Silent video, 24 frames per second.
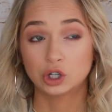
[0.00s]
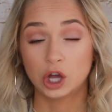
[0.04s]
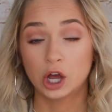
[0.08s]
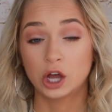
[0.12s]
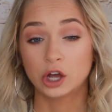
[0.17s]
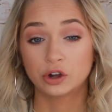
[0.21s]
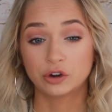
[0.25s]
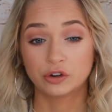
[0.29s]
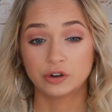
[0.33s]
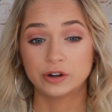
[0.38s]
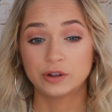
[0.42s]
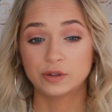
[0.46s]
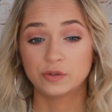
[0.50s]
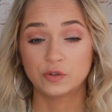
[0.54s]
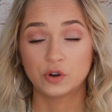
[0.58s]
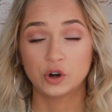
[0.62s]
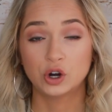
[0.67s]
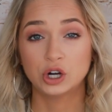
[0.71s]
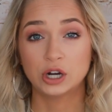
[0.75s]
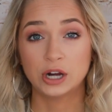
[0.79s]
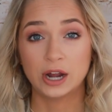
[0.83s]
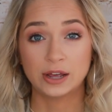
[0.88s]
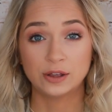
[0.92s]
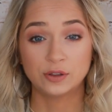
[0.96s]
cut crease for
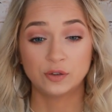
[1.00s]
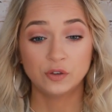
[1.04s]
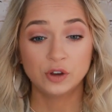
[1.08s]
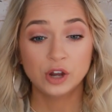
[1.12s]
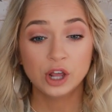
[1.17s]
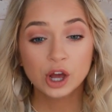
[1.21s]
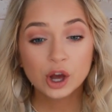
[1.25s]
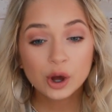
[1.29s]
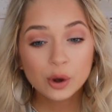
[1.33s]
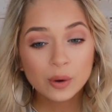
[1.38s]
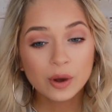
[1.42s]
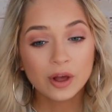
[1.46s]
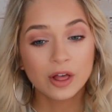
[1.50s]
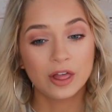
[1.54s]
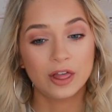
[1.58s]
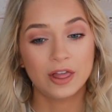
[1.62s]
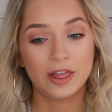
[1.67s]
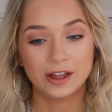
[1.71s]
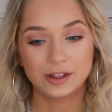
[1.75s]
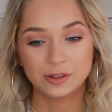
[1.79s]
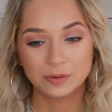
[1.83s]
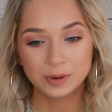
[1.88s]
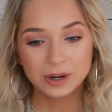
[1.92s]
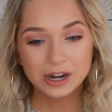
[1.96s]
hooded eyes video,
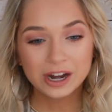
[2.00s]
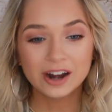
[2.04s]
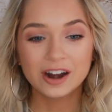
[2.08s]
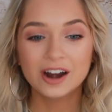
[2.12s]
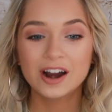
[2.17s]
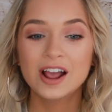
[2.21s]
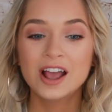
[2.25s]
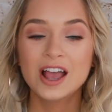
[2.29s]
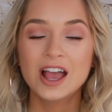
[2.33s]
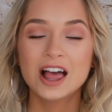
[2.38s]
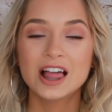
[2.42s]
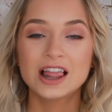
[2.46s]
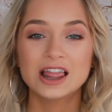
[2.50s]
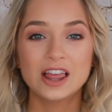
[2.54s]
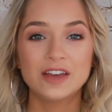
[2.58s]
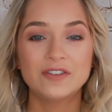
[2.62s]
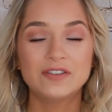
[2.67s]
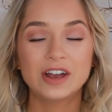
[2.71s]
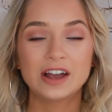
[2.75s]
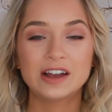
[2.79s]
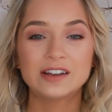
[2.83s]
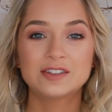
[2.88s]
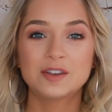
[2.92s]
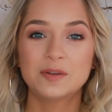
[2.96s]
that's right here. Love
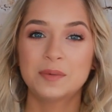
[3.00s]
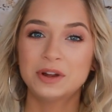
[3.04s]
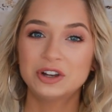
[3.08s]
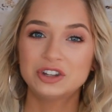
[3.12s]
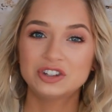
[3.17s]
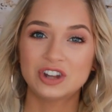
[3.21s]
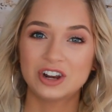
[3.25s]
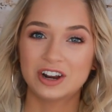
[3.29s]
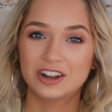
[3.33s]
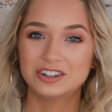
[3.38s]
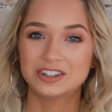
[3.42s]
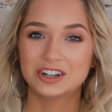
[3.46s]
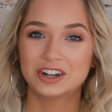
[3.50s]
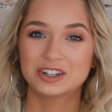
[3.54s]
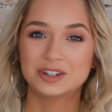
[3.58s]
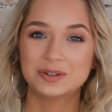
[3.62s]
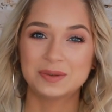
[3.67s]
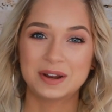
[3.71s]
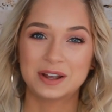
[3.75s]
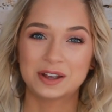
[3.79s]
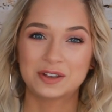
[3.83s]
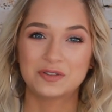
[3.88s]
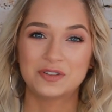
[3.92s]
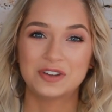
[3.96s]
you guys so much and I'll talk to you
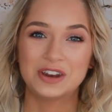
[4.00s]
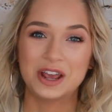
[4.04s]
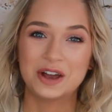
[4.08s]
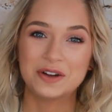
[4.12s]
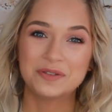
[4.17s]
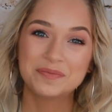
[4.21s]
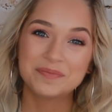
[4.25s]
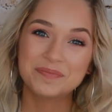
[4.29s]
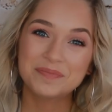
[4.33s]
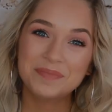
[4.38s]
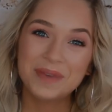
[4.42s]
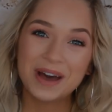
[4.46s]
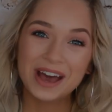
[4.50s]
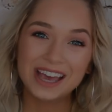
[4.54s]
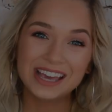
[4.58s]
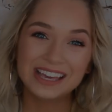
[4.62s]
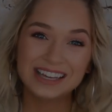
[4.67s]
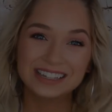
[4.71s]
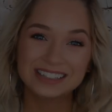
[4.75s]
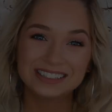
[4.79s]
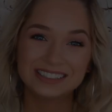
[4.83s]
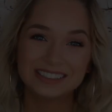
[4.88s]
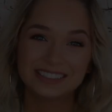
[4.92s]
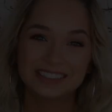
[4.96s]
in my next video.
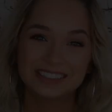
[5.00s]
Bye!